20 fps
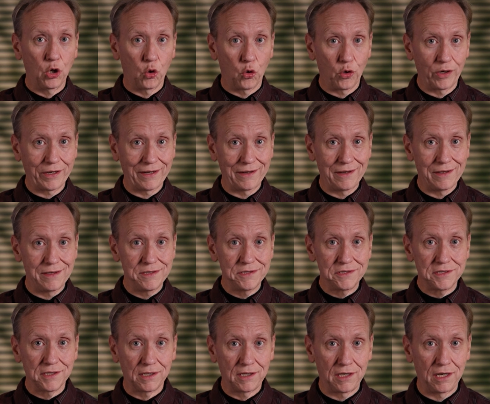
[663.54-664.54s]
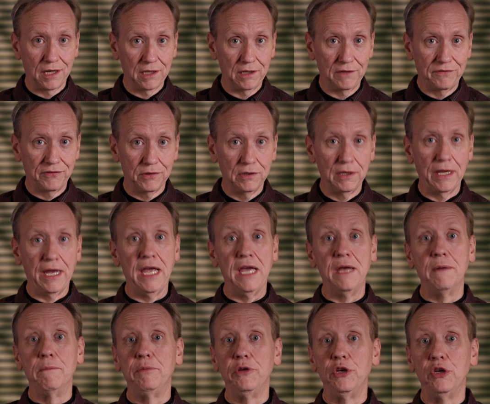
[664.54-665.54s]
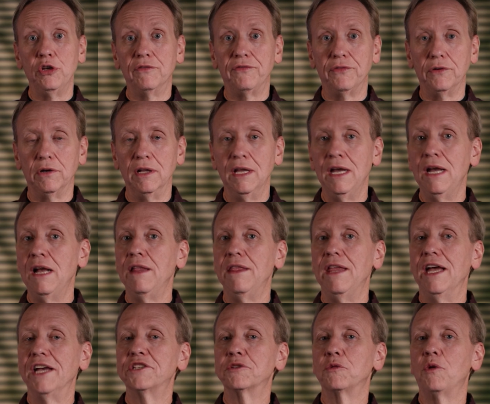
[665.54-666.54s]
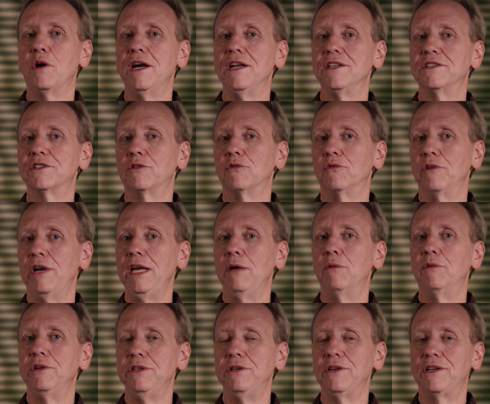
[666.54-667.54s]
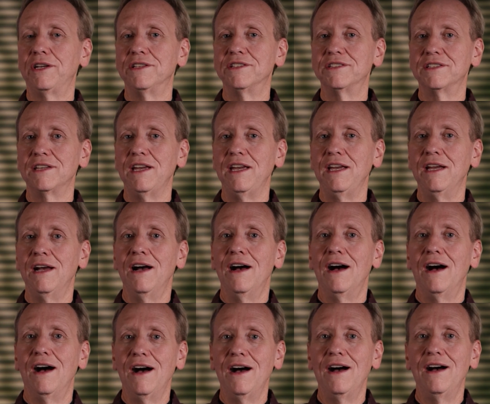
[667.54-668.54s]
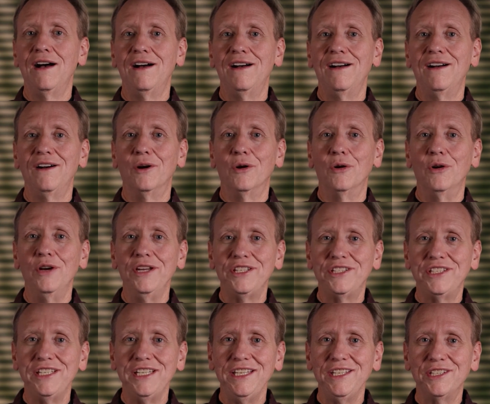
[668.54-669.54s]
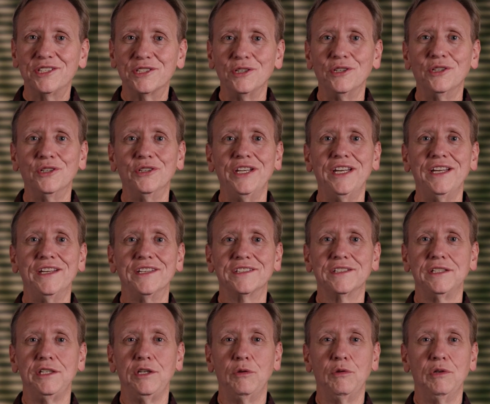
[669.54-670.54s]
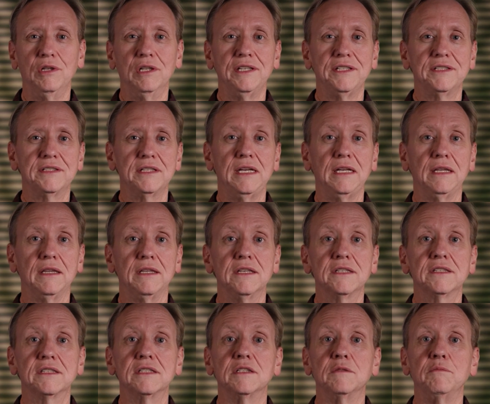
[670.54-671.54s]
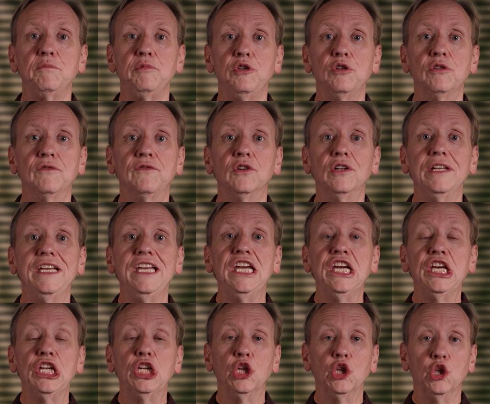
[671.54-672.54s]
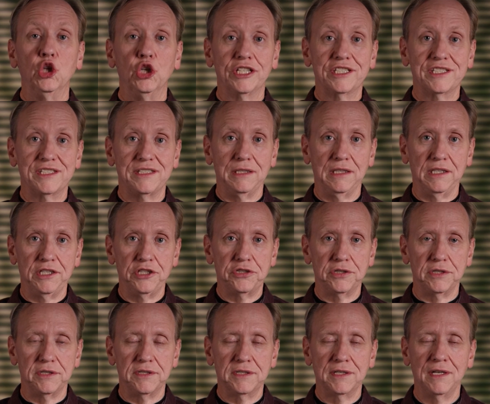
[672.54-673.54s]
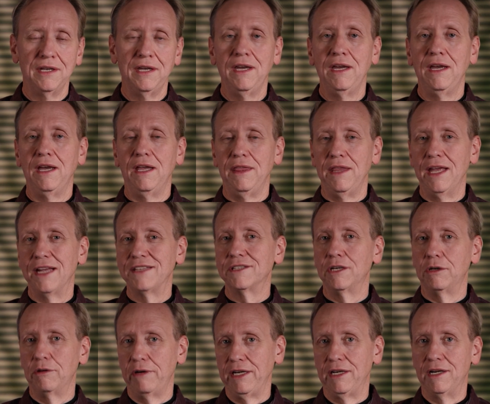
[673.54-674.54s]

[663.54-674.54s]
organized, colorful, and beautiful. That's why it's great when you can say, oishii desu. You're really saying this is beautiful, it looks delicious, and that's a great